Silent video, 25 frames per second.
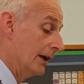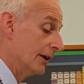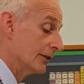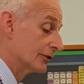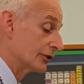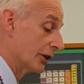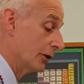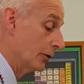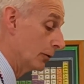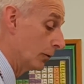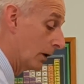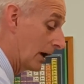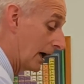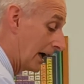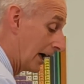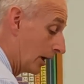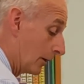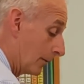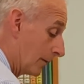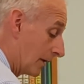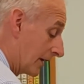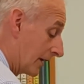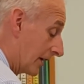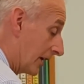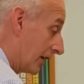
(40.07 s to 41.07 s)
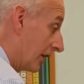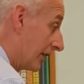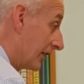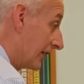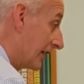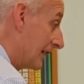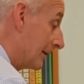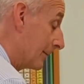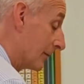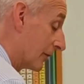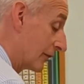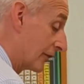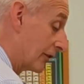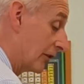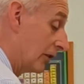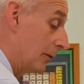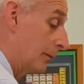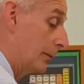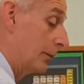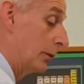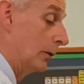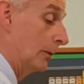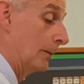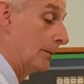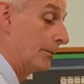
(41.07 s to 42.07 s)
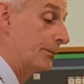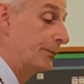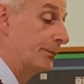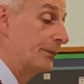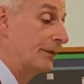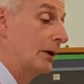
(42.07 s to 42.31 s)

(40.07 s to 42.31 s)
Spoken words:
So how am I going to heat my sample?